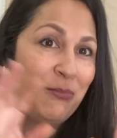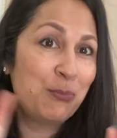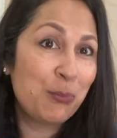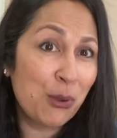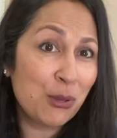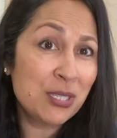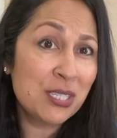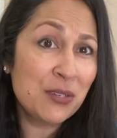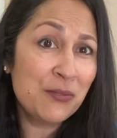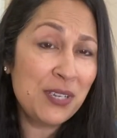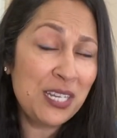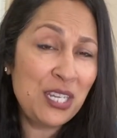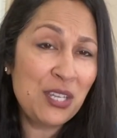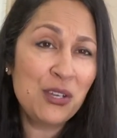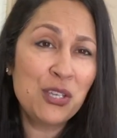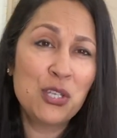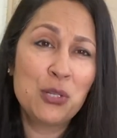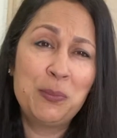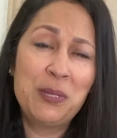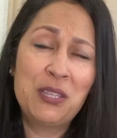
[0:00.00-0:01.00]
post a video,
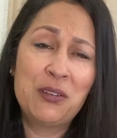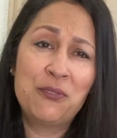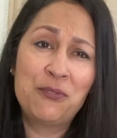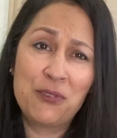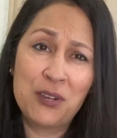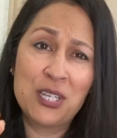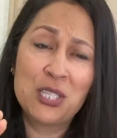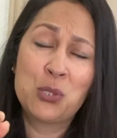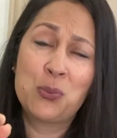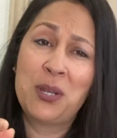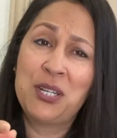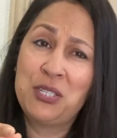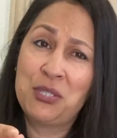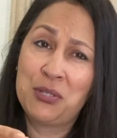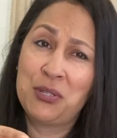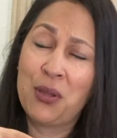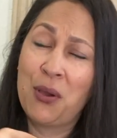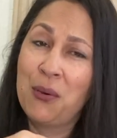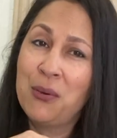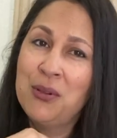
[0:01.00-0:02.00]
you'll be the first one to
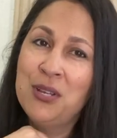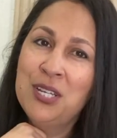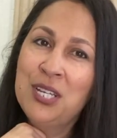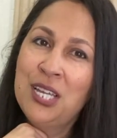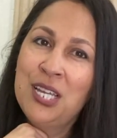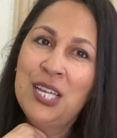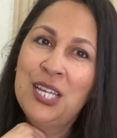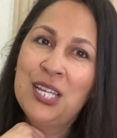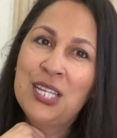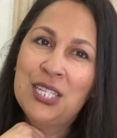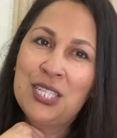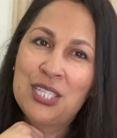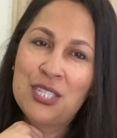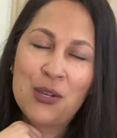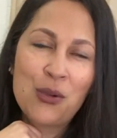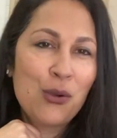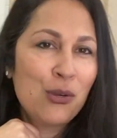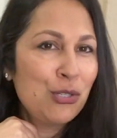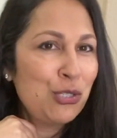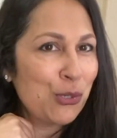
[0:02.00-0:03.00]
know.
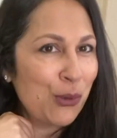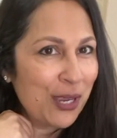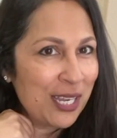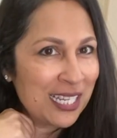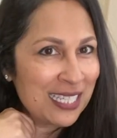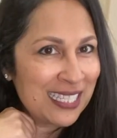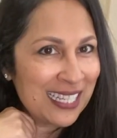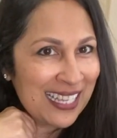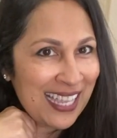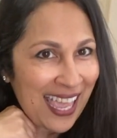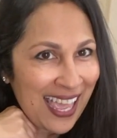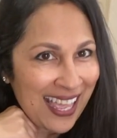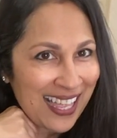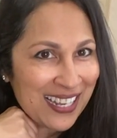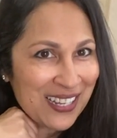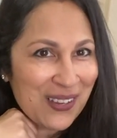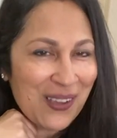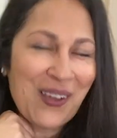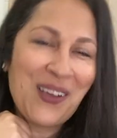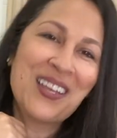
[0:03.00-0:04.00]
So join us
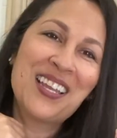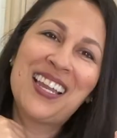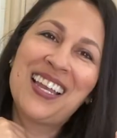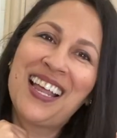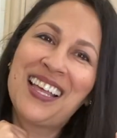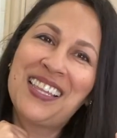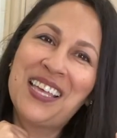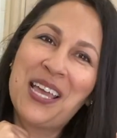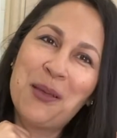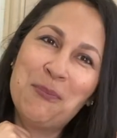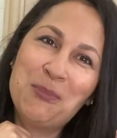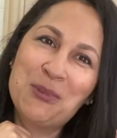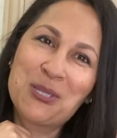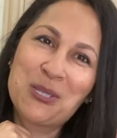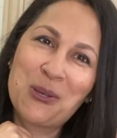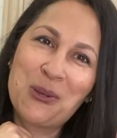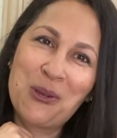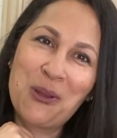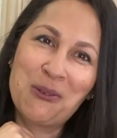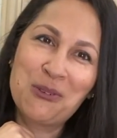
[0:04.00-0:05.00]
again on another
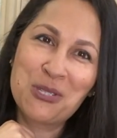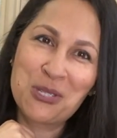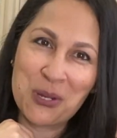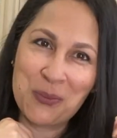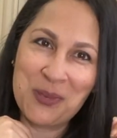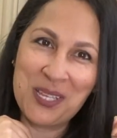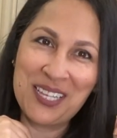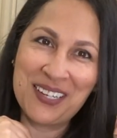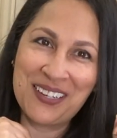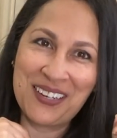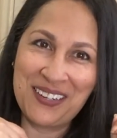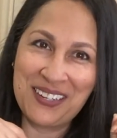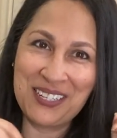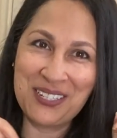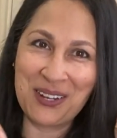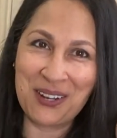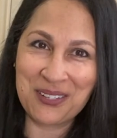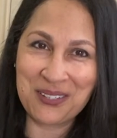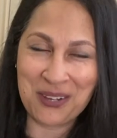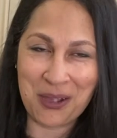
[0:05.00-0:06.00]
episode of
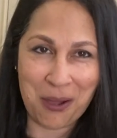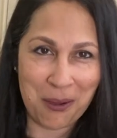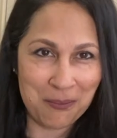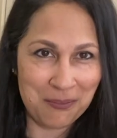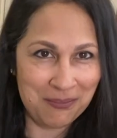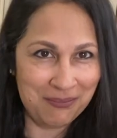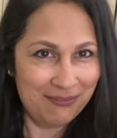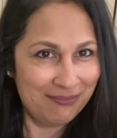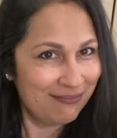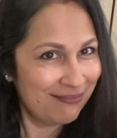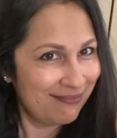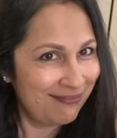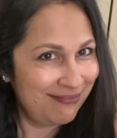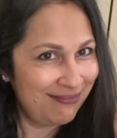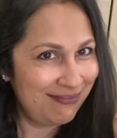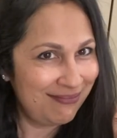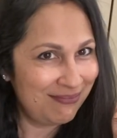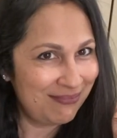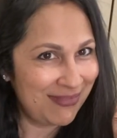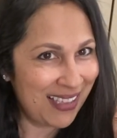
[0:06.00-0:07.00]
ShowMeTheCurry.com,
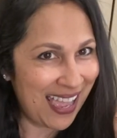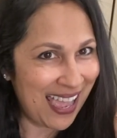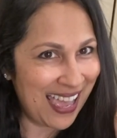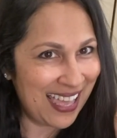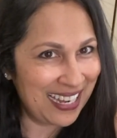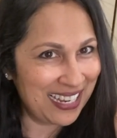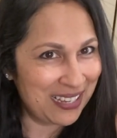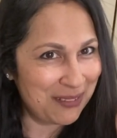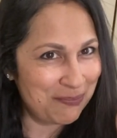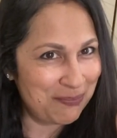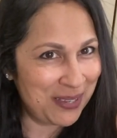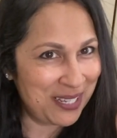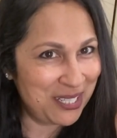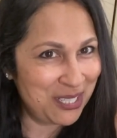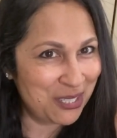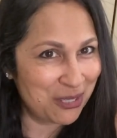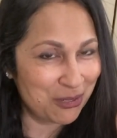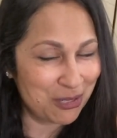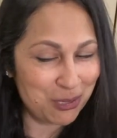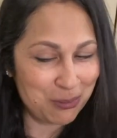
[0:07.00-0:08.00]
adding a
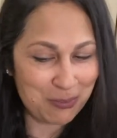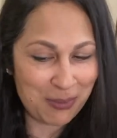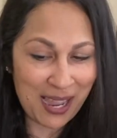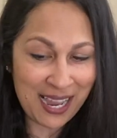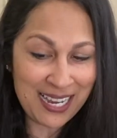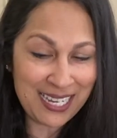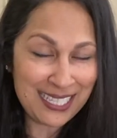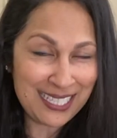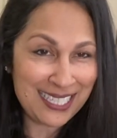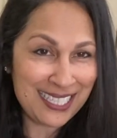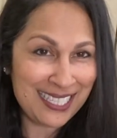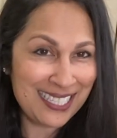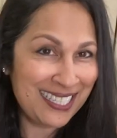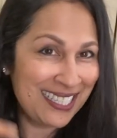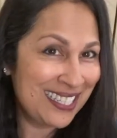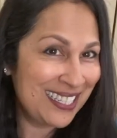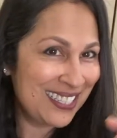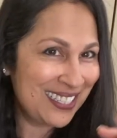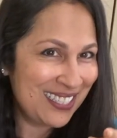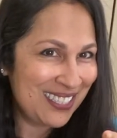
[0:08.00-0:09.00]
pinch of spice
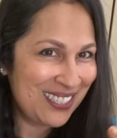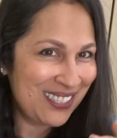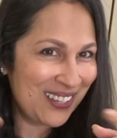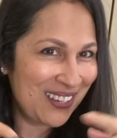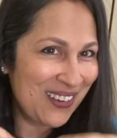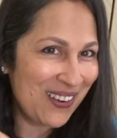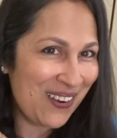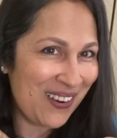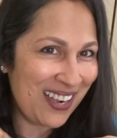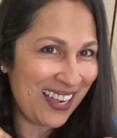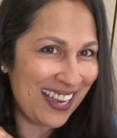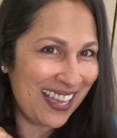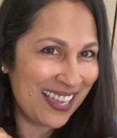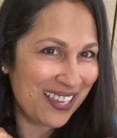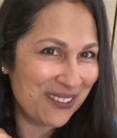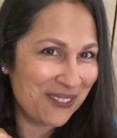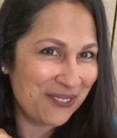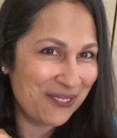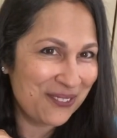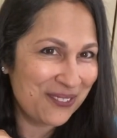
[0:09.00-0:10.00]
to your life.